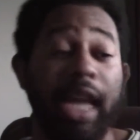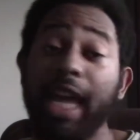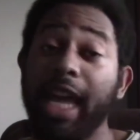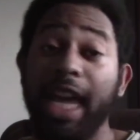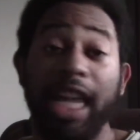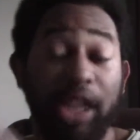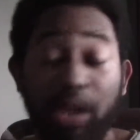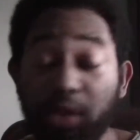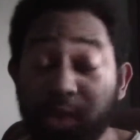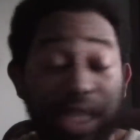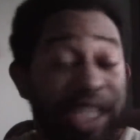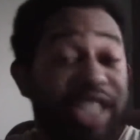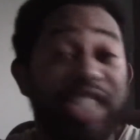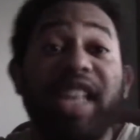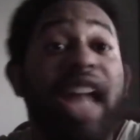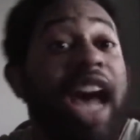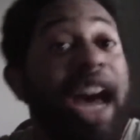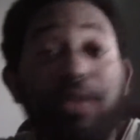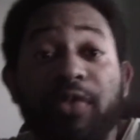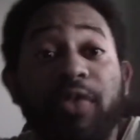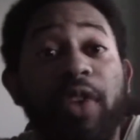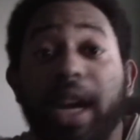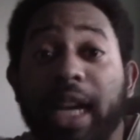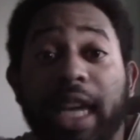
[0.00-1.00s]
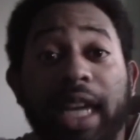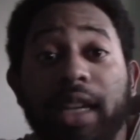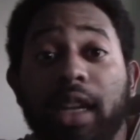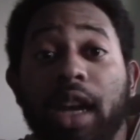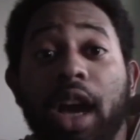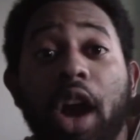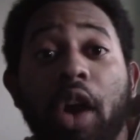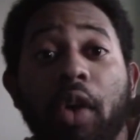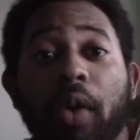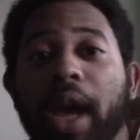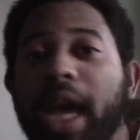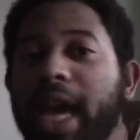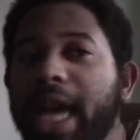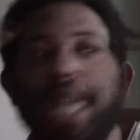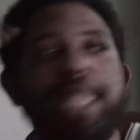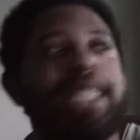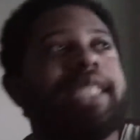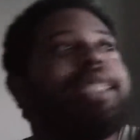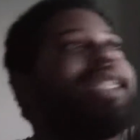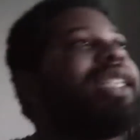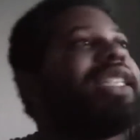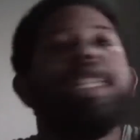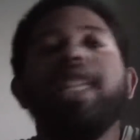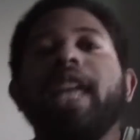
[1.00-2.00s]
and you just not fucking know it
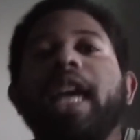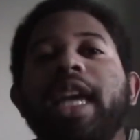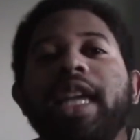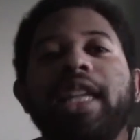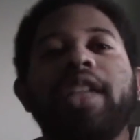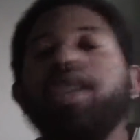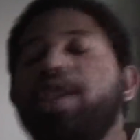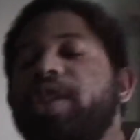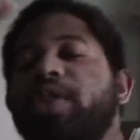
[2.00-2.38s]
just doesn't you,